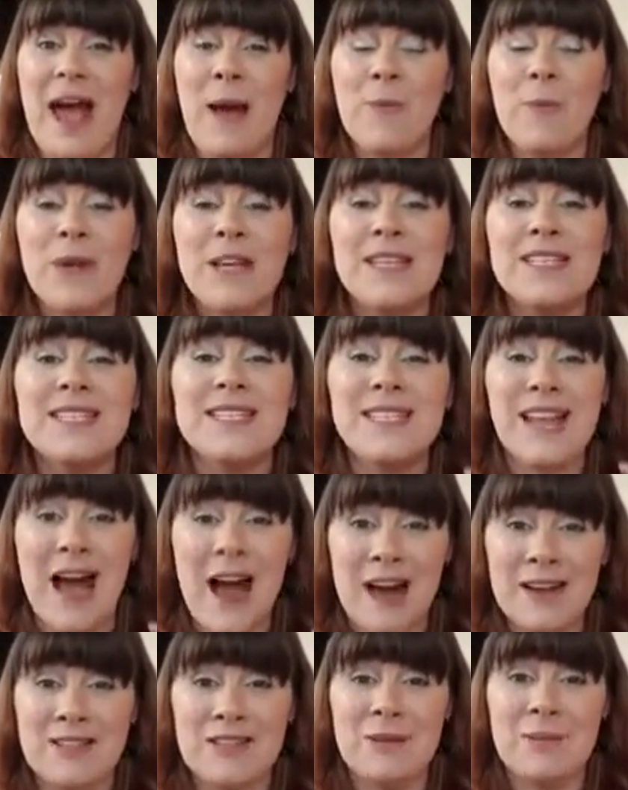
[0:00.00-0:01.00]
and we
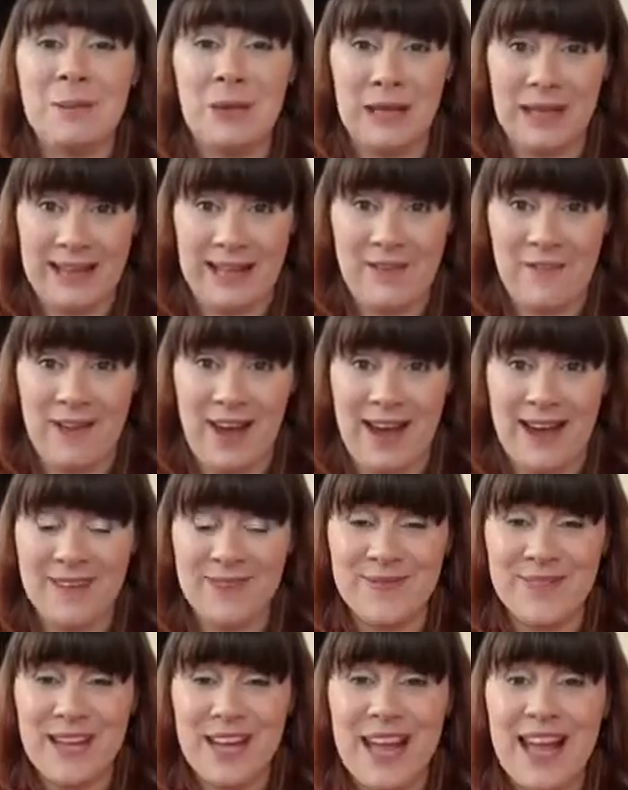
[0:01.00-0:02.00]
start to believe it.
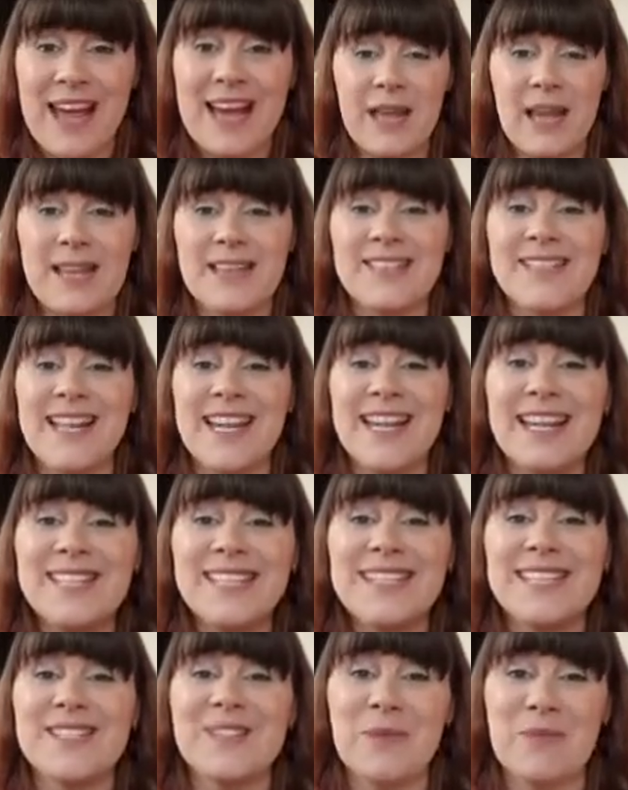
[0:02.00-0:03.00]
So
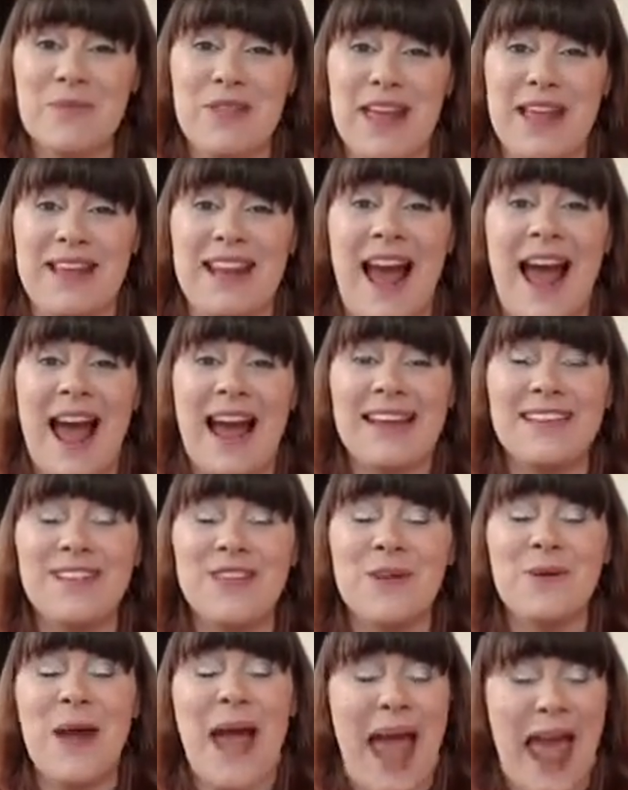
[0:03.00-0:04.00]
this is something that I
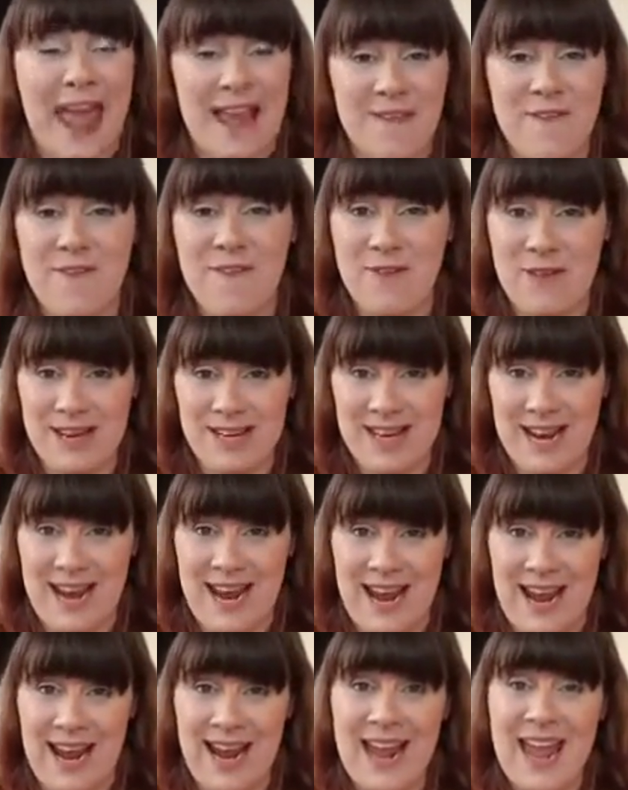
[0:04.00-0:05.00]
do every
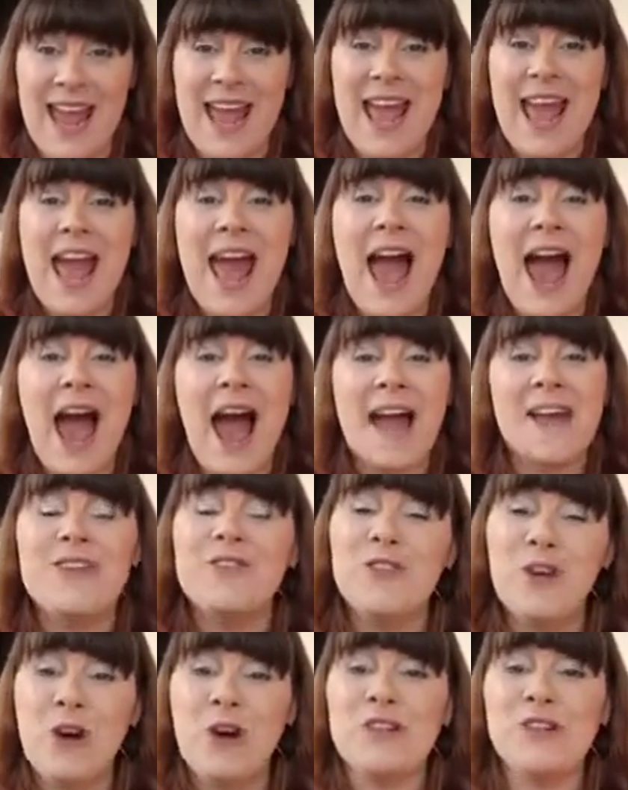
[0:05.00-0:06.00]
day. I
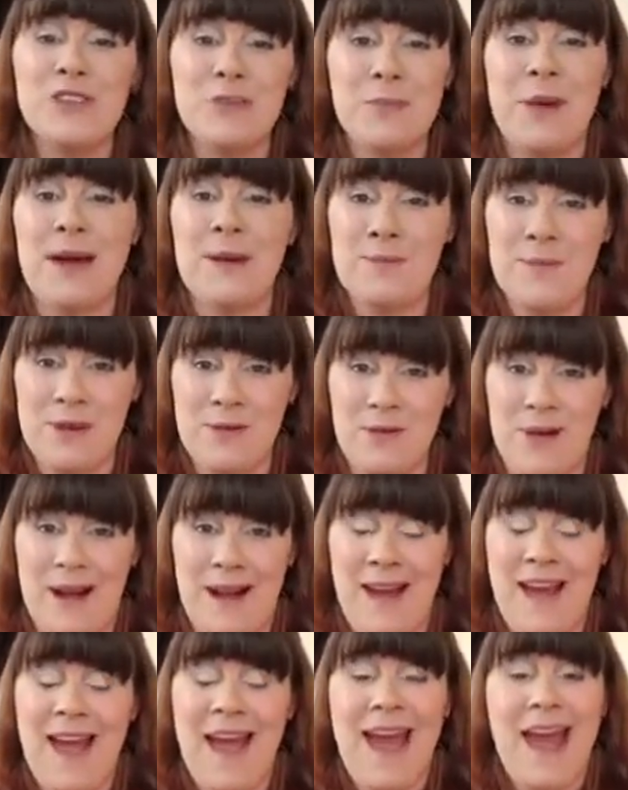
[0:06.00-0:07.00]
go to my
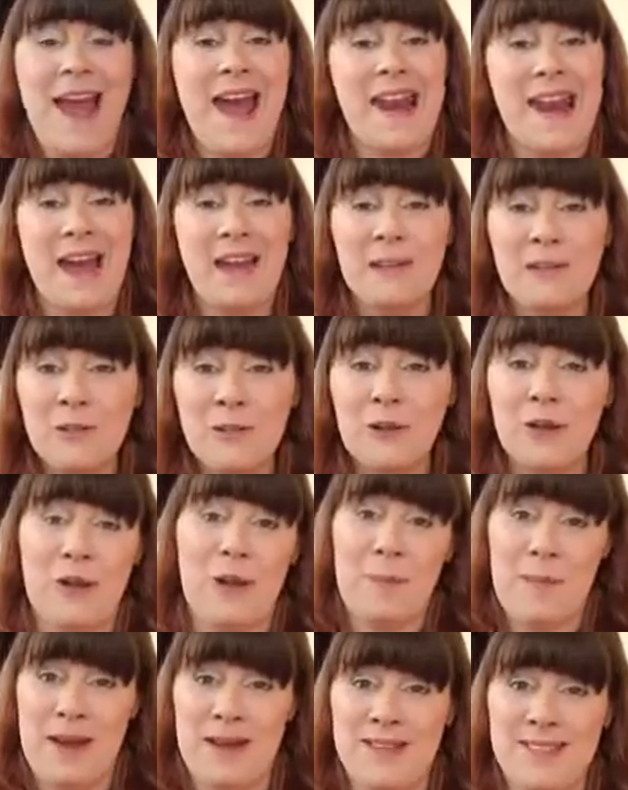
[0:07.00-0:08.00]
mirror and I look
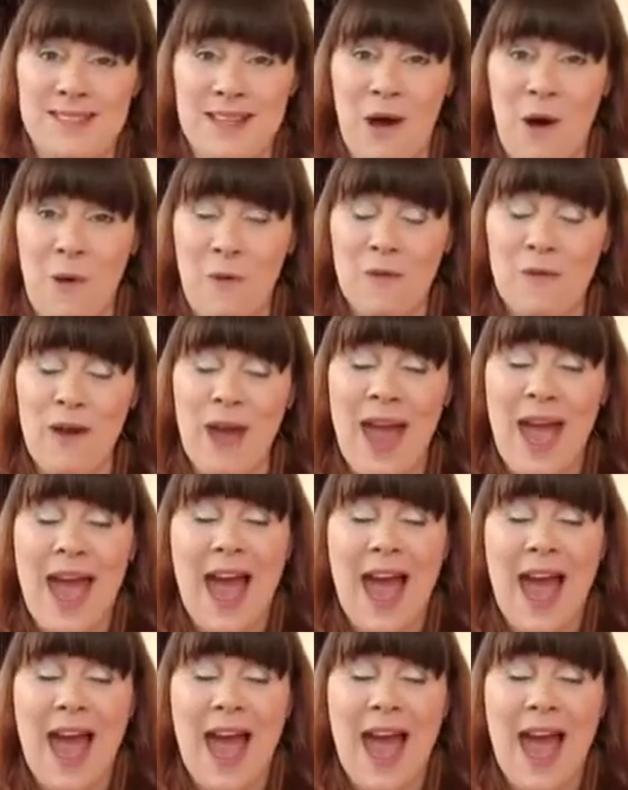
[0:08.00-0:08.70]
at myself